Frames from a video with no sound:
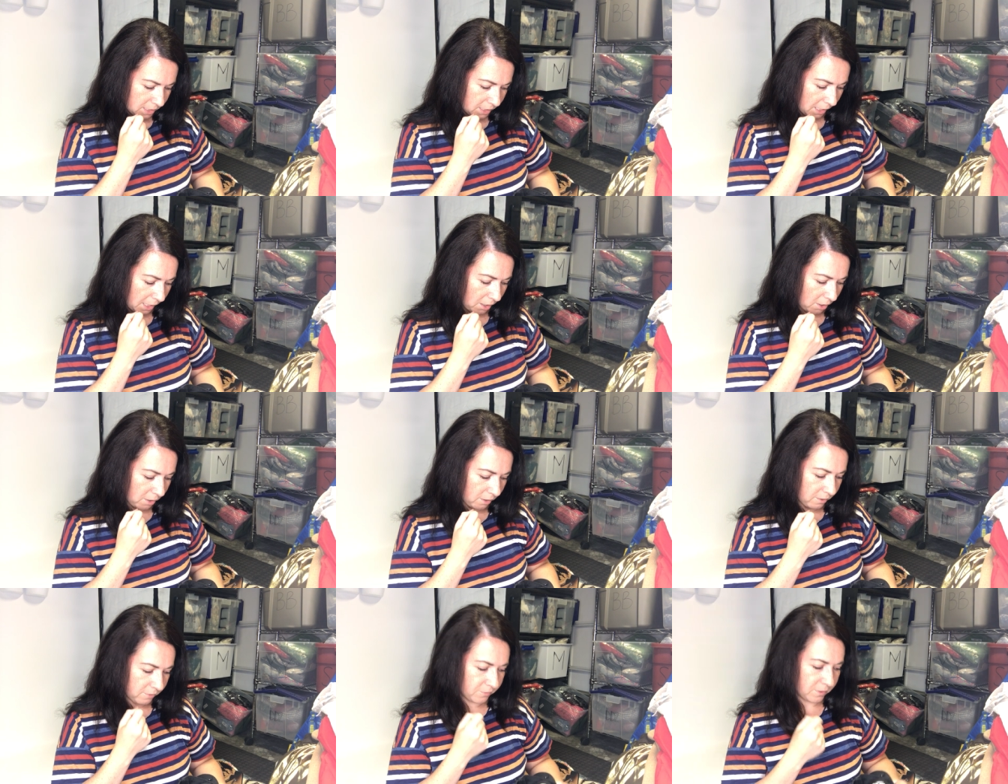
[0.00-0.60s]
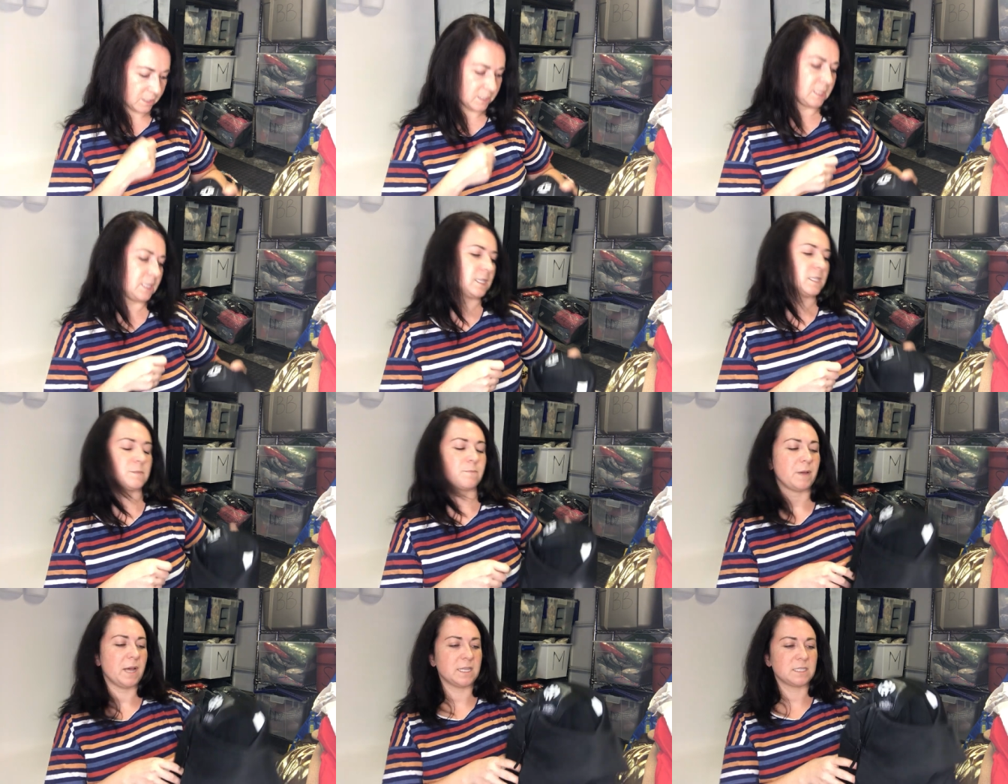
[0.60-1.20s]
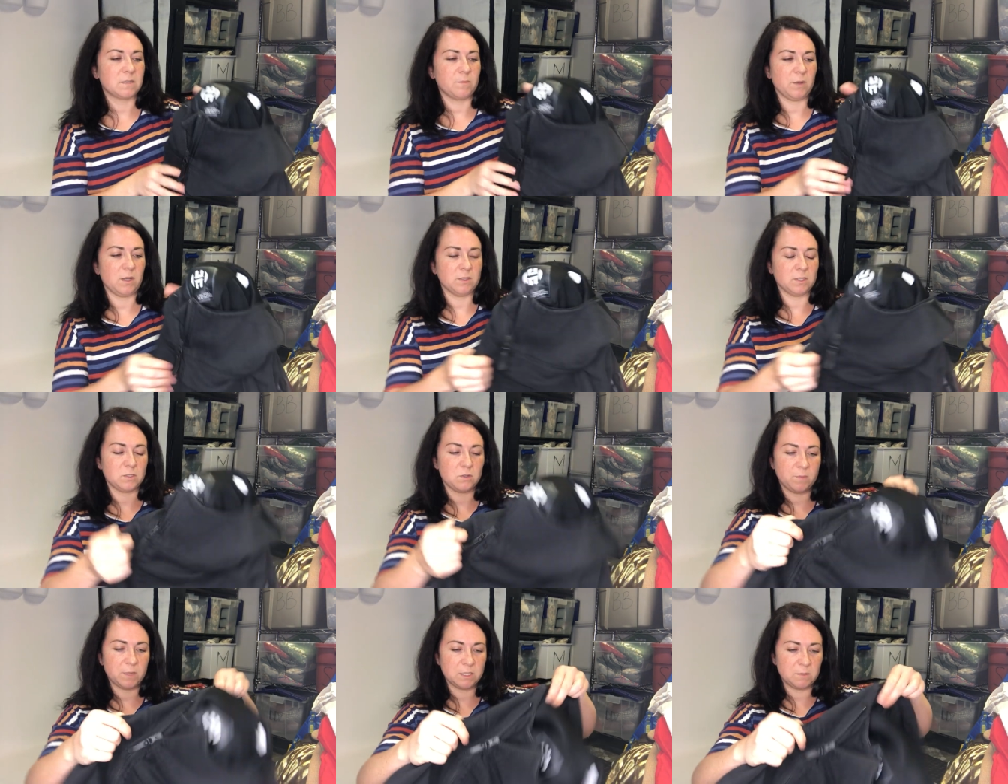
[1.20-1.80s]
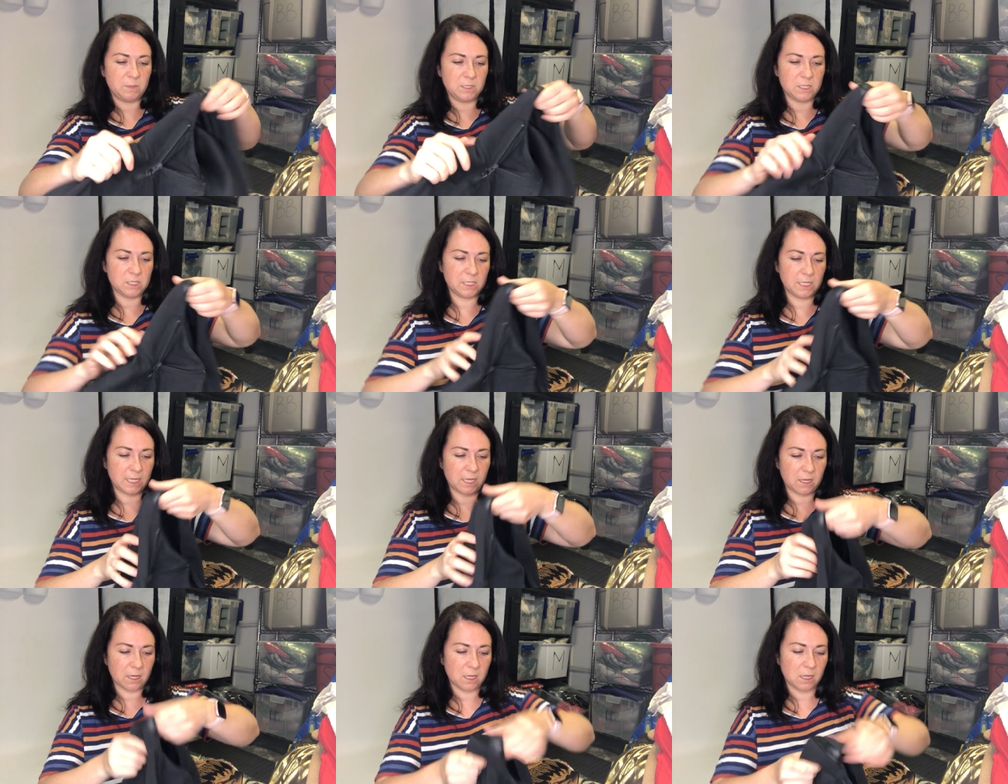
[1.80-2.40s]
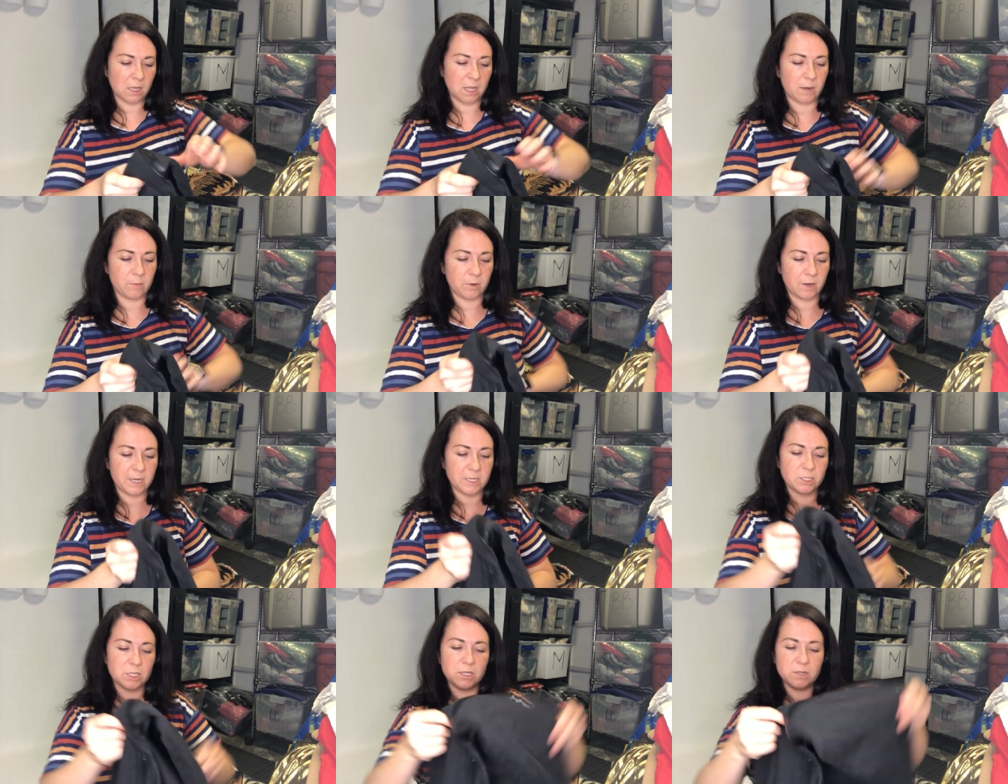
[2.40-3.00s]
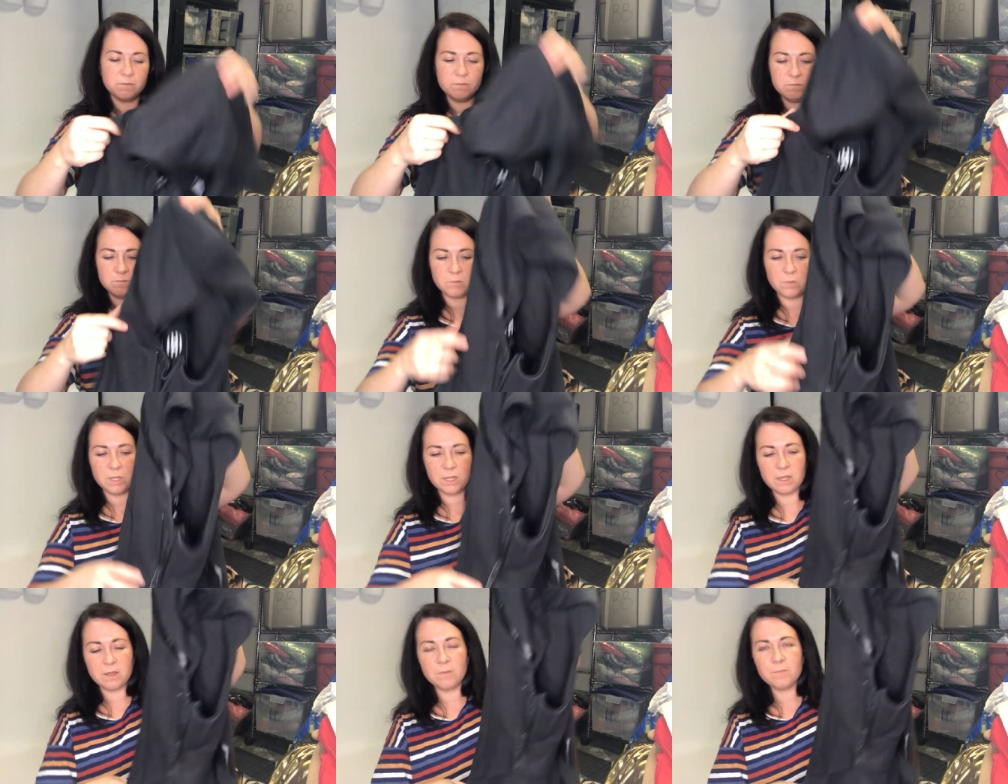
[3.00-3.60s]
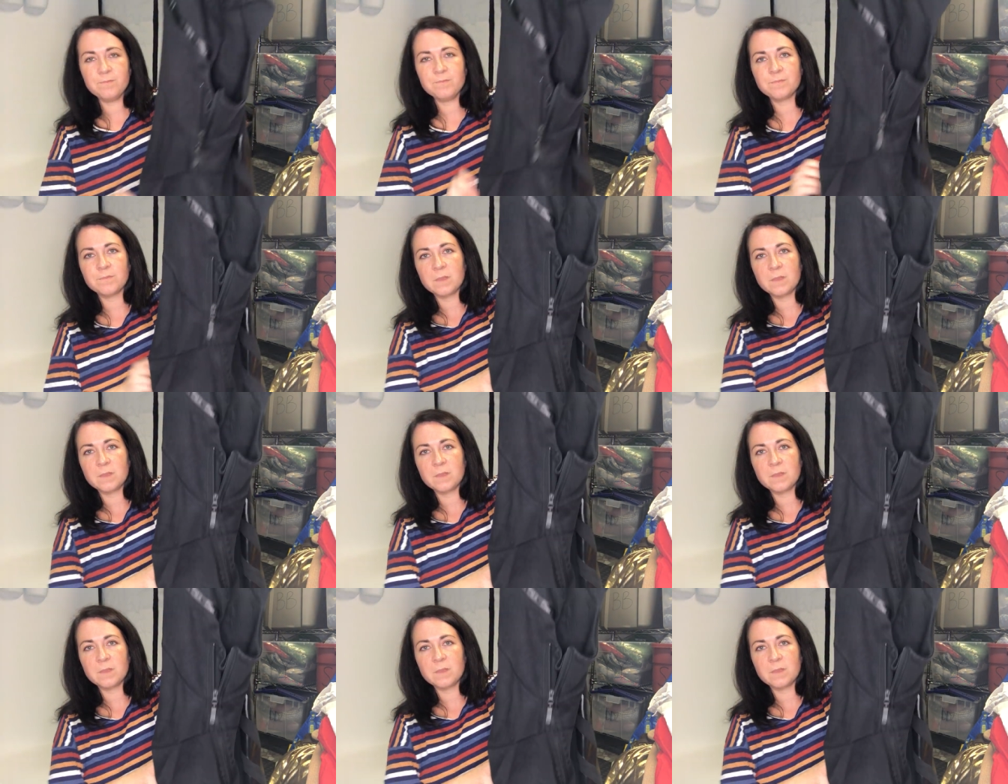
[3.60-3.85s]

care of Adidas Basketball, so it must be just like a collaboration with him.